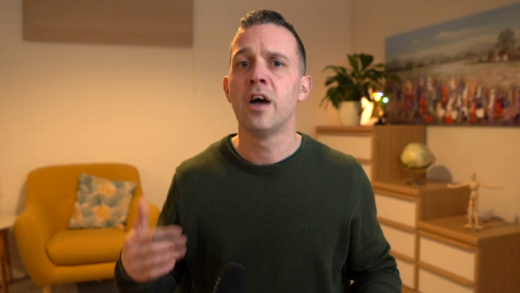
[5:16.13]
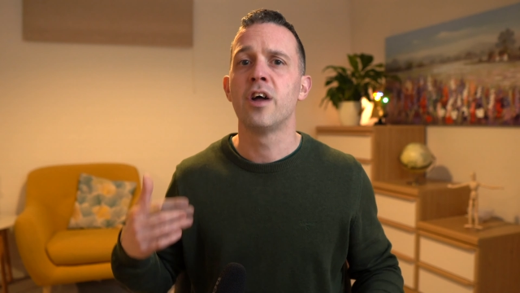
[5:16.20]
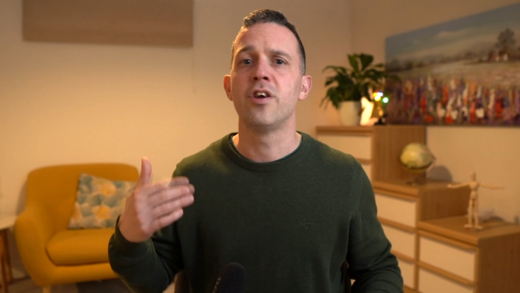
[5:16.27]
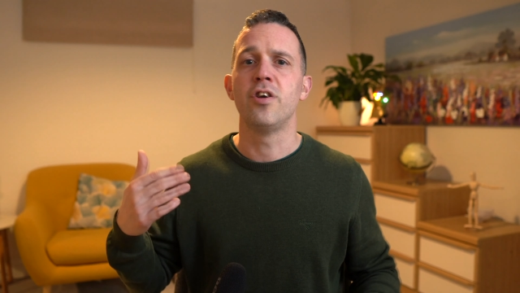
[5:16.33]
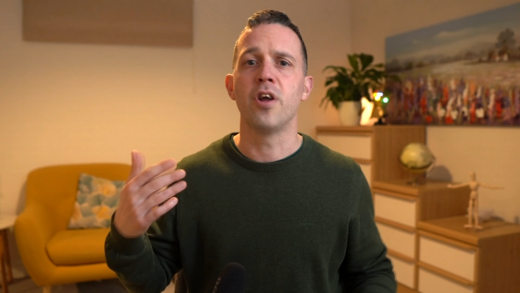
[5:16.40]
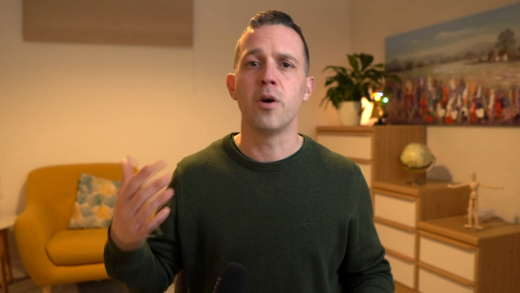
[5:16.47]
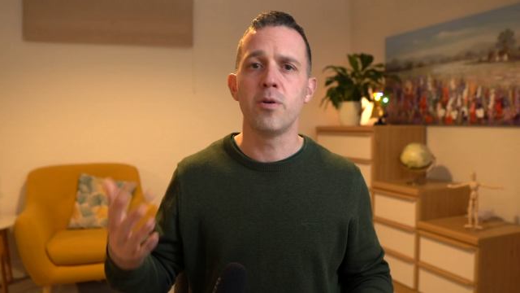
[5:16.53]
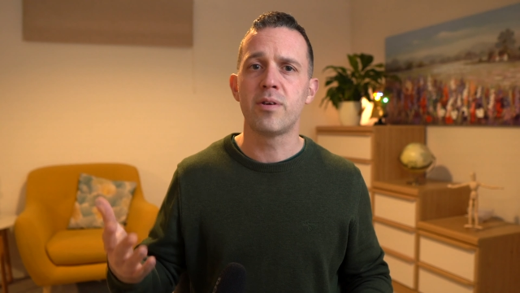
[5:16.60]

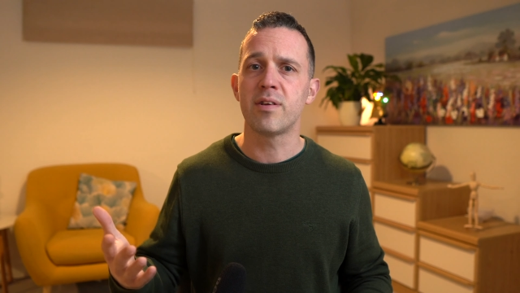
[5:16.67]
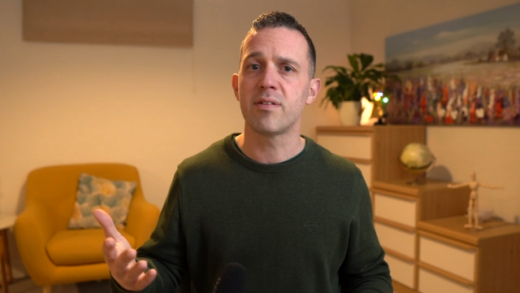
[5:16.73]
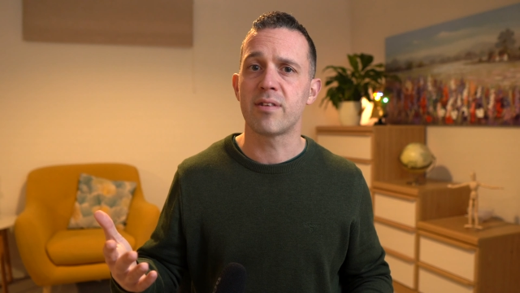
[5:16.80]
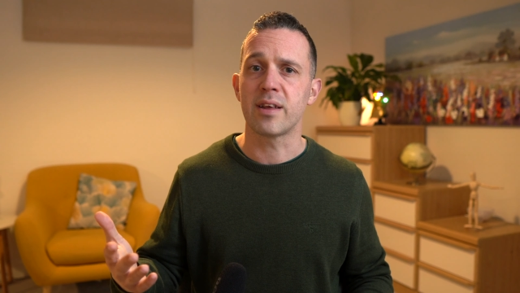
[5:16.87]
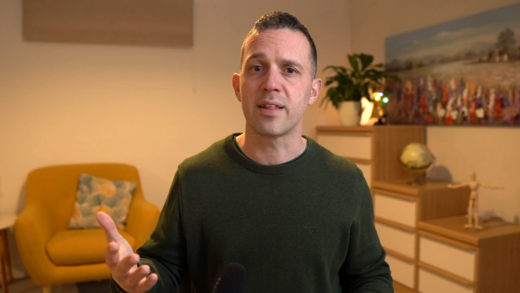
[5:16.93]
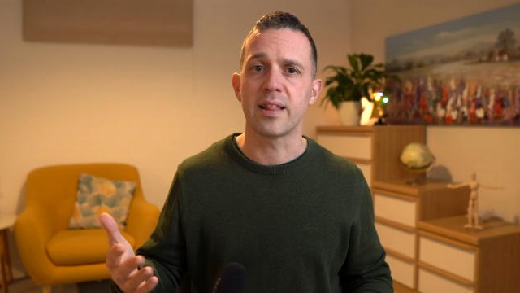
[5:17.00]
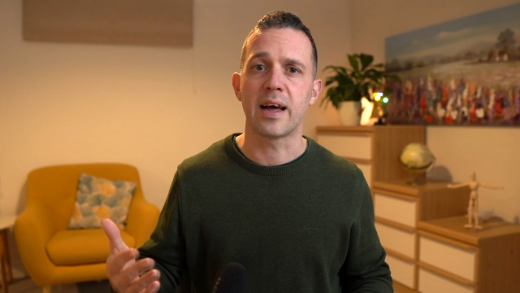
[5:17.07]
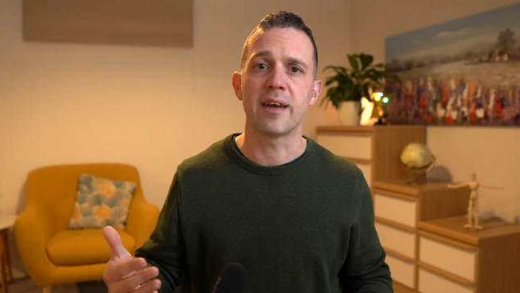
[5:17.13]

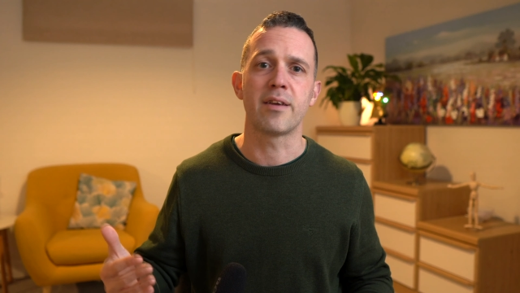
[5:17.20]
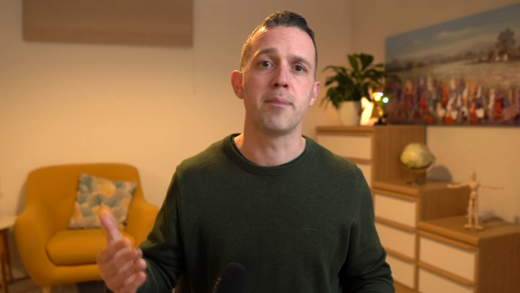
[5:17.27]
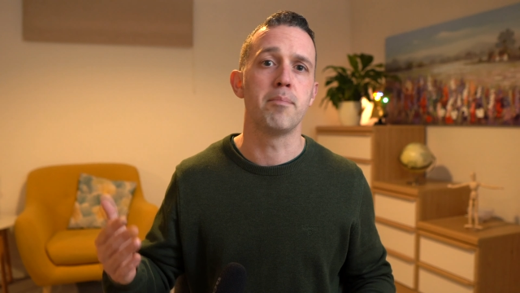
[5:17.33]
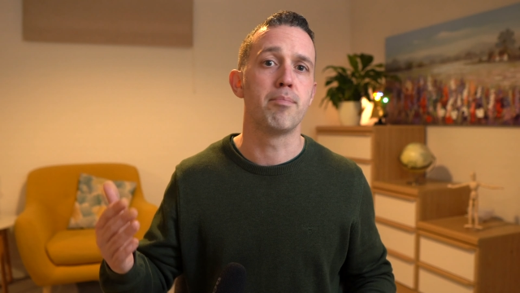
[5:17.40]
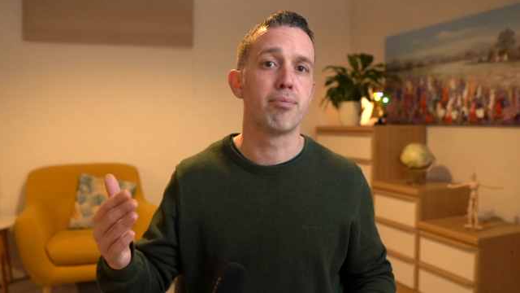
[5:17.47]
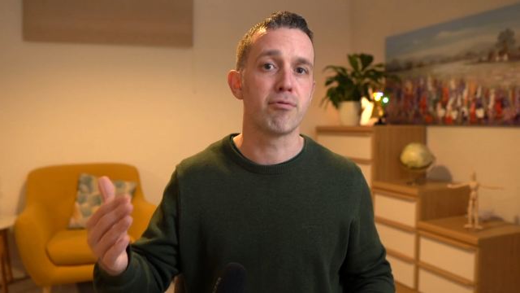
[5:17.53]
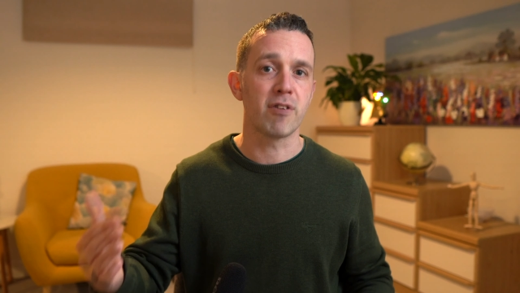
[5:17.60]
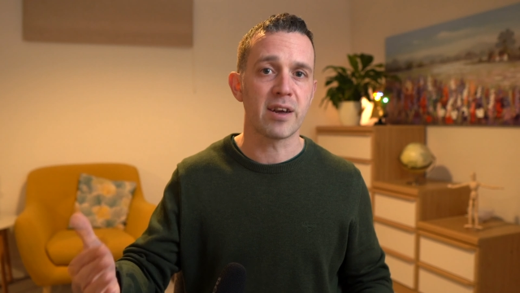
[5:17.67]
Noticing that and
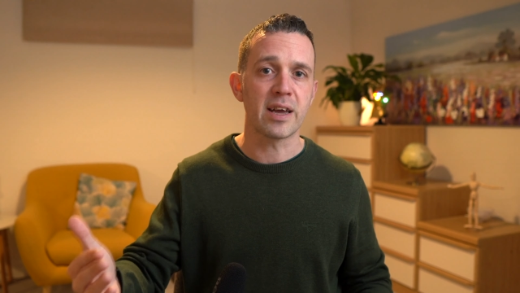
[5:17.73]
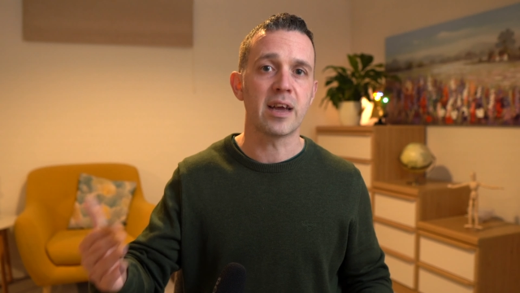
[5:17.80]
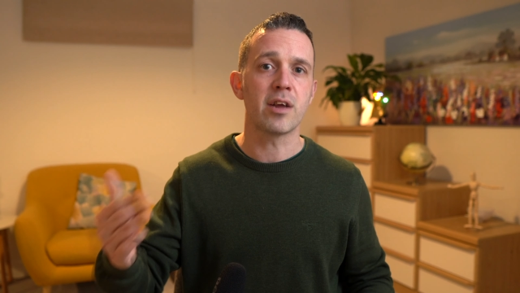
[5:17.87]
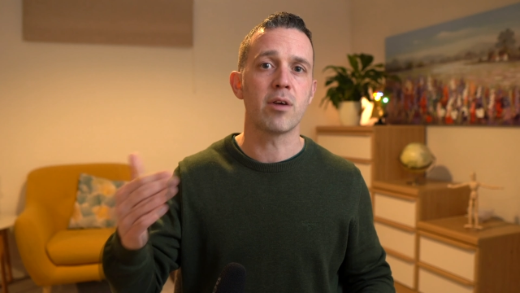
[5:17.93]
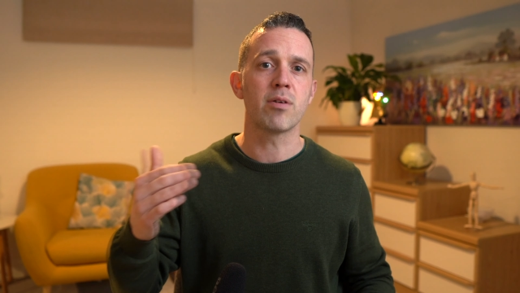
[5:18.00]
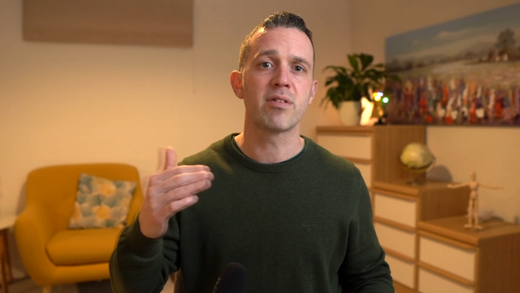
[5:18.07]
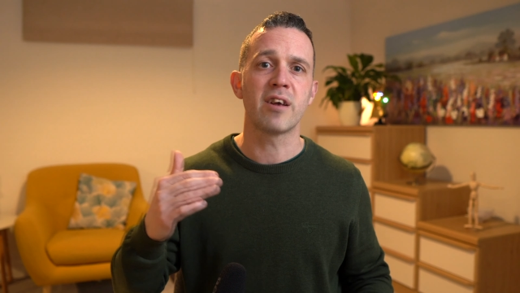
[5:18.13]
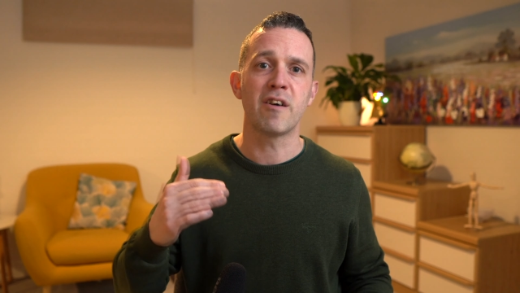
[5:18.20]
bringing
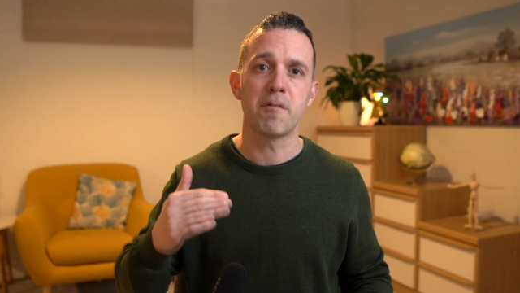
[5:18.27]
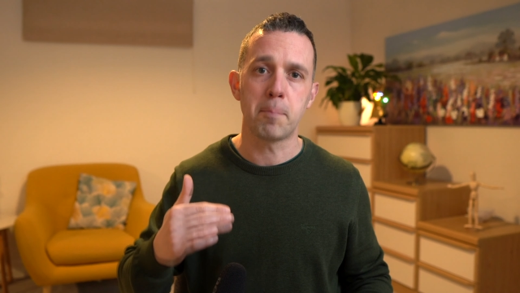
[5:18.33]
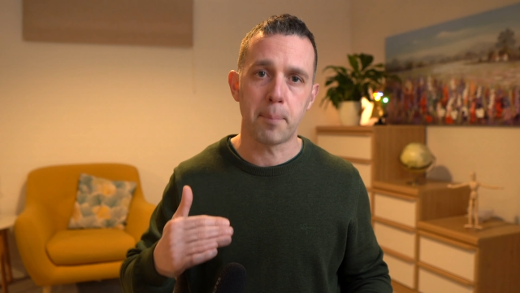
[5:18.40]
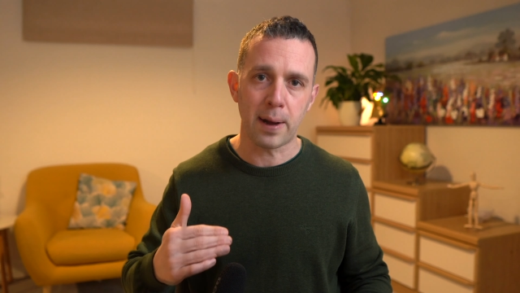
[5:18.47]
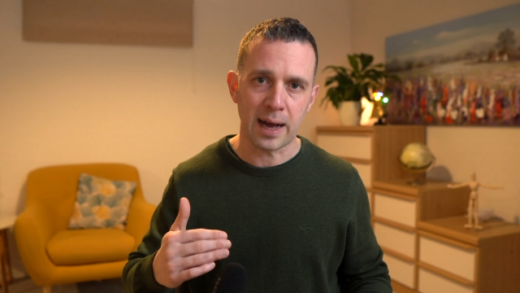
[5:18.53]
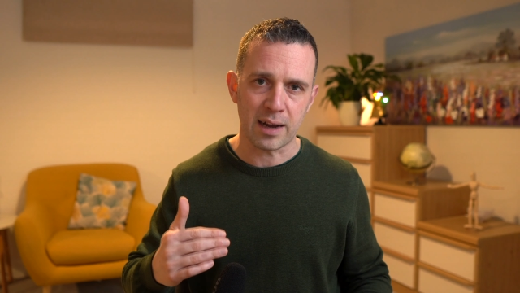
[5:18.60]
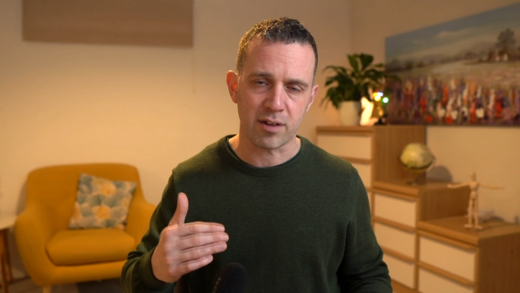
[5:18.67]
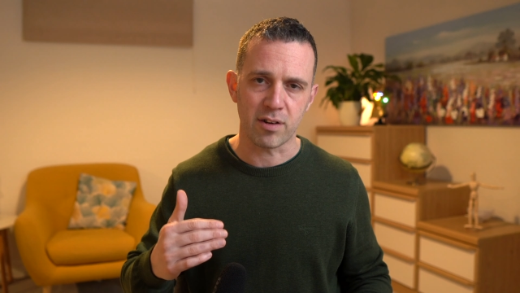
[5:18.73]
yourself
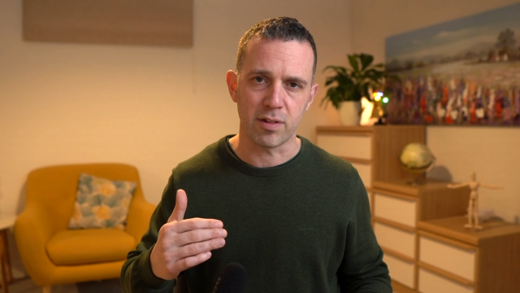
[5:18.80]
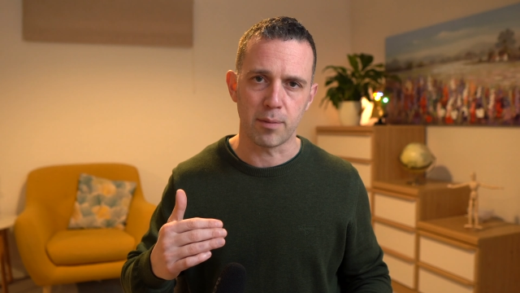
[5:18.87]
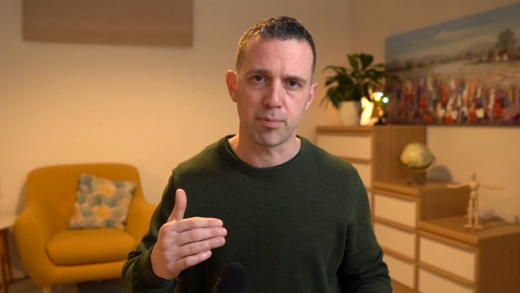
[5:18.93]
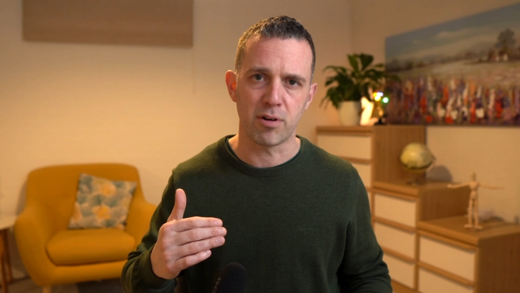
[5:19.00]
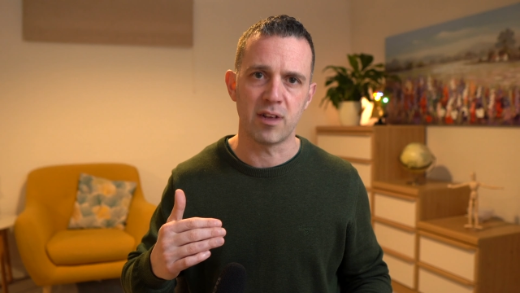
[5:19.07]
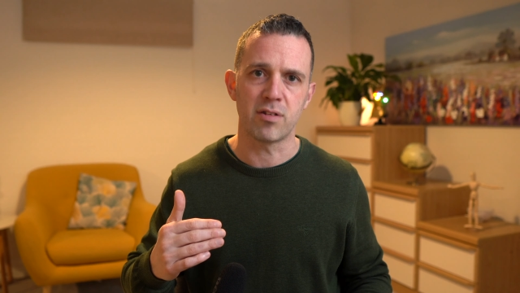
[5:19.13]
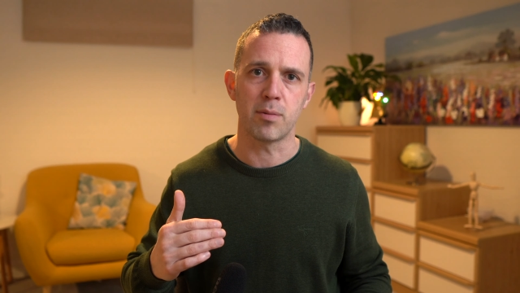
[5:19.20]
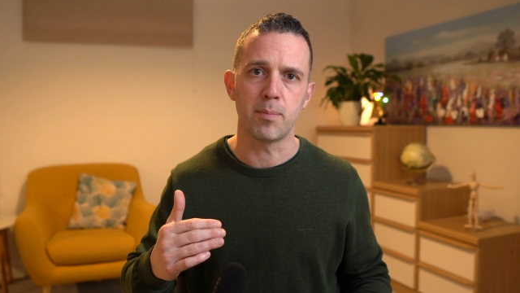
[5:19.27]
back to the
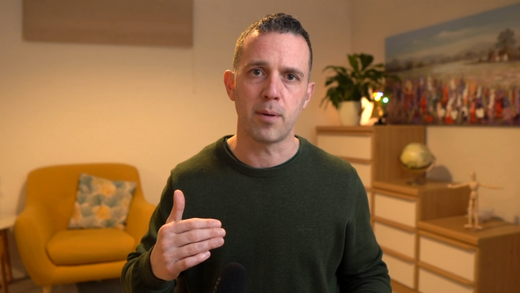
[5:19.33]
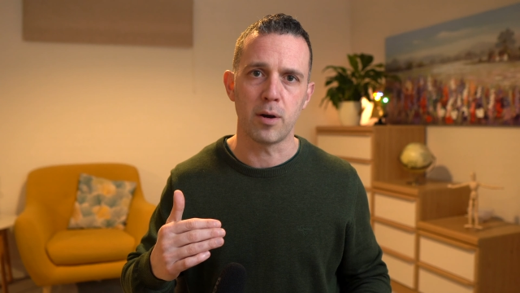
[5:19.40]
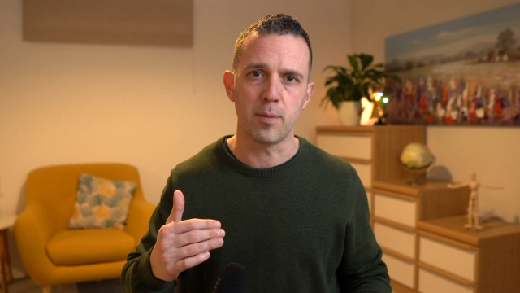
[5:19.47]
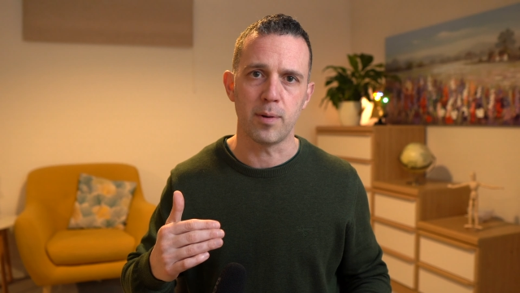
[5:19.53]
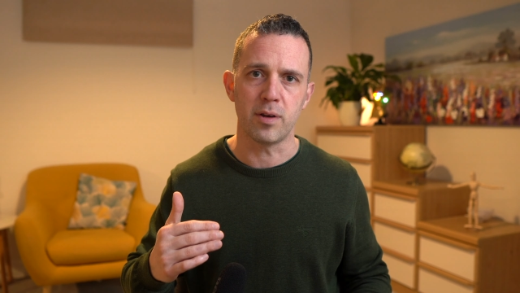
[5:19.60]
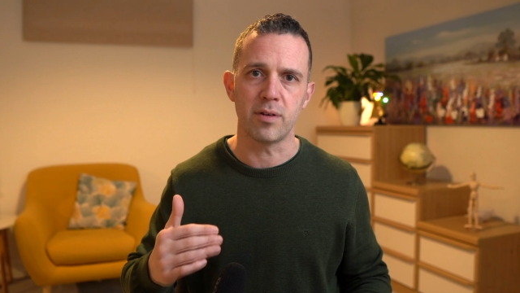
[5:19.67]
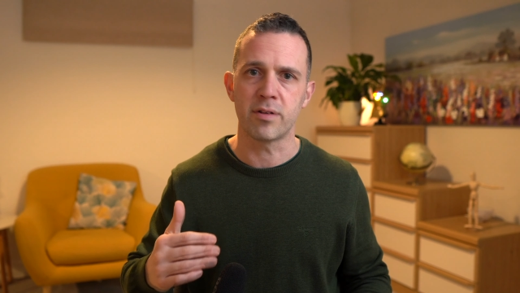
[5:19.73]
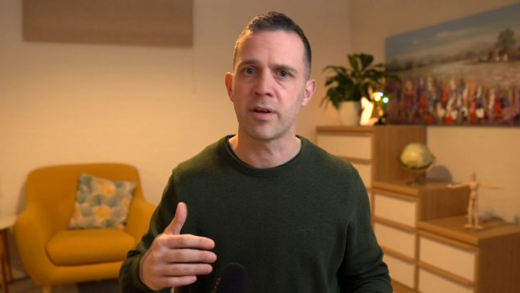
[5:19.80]
present
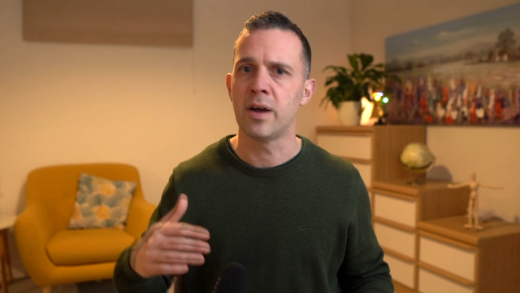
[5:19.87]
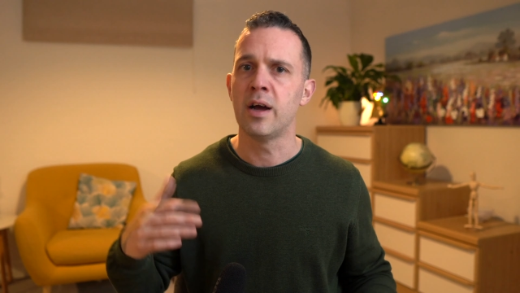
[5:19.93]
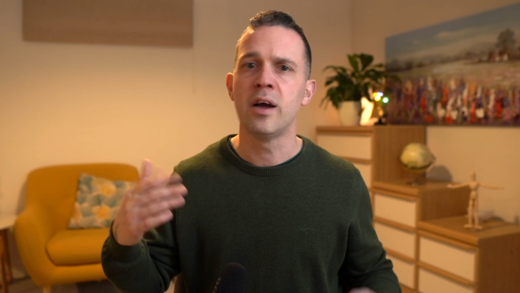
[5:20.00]
moment